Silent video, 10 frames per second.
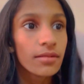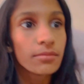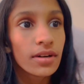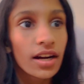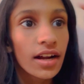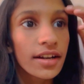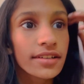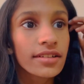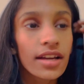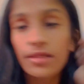But
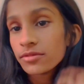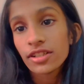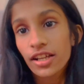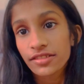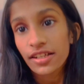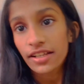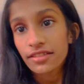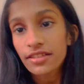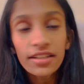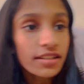I'm still
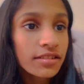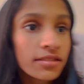excited.